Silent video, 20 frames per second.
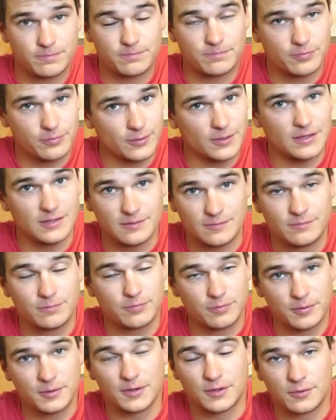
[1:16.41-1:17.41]
pretty
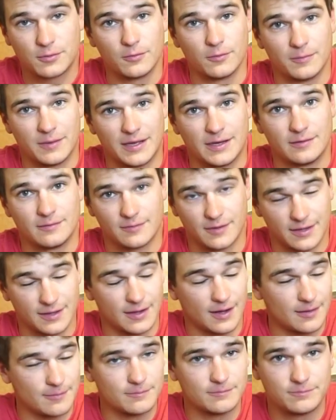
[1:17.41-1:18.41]
cool, man. Like,
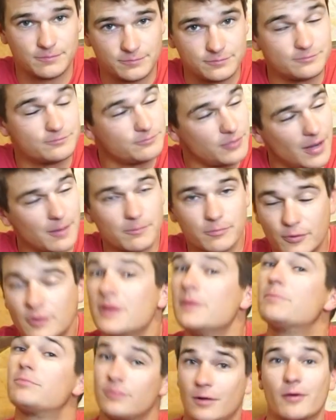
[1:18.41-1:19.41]
I'm pretty
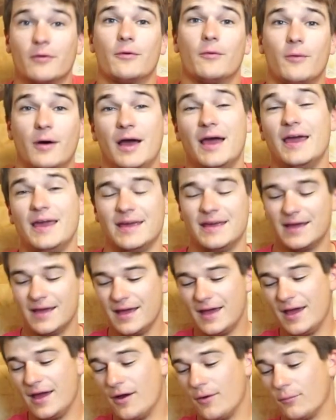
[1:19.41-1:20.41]
blown away
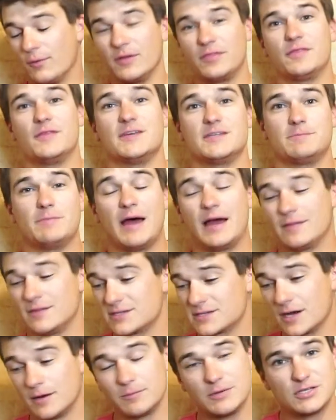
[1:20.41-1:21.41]
with this bag. This
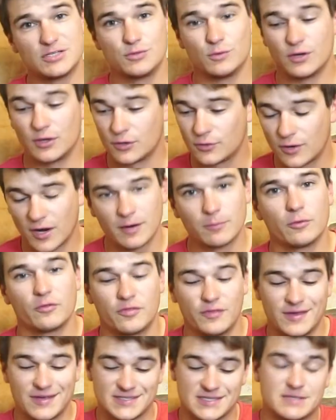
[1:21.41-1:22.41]
company is doing incredible
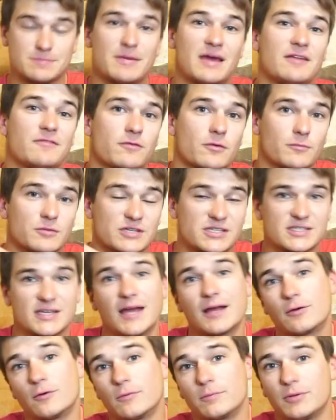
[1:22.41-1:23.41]
things. It's made from
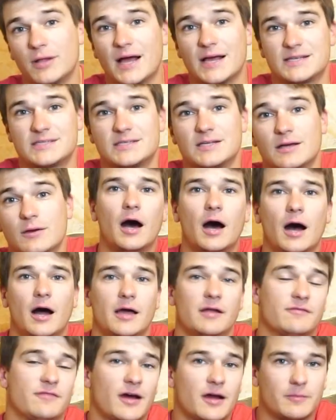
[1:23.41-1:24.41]
recycled plastic,
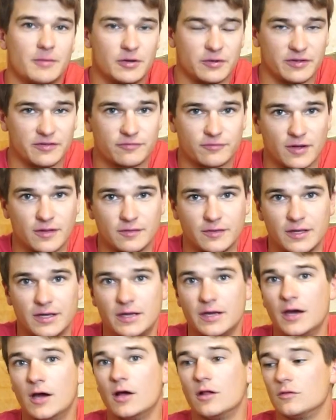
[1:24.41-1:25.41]
environmentally
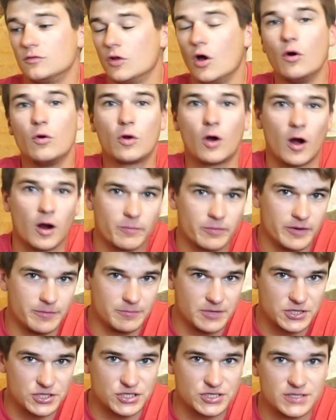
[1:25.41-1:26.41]
friendly, low carbon
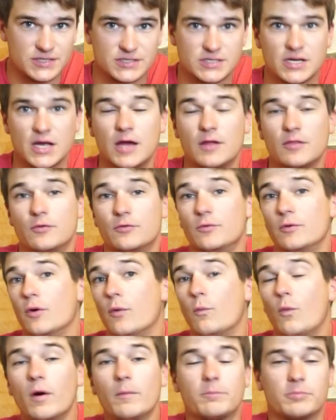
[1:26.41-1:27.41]
emissions. They're doing a
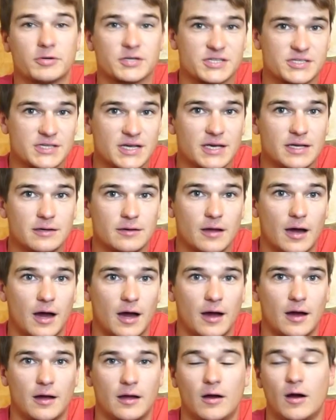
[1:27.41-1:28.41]
1%
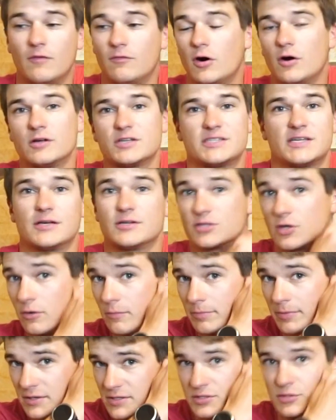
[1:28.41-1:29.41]
of all sales go
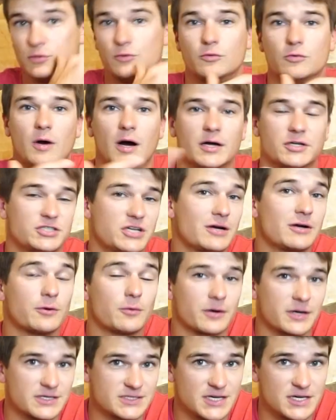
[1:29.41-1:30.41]
to charity
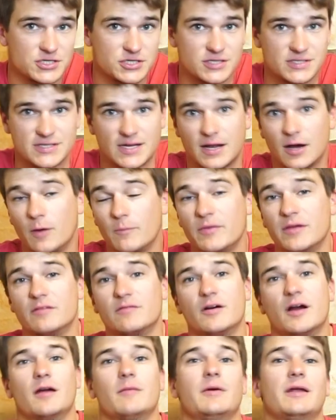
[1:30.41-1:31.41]
organizations that help the
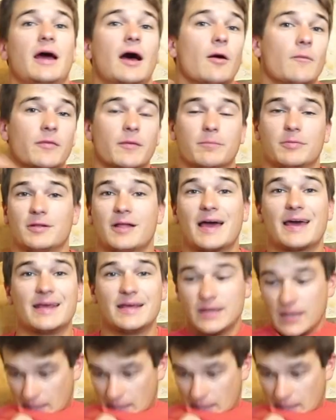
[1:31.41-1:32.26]
environment, help the planet,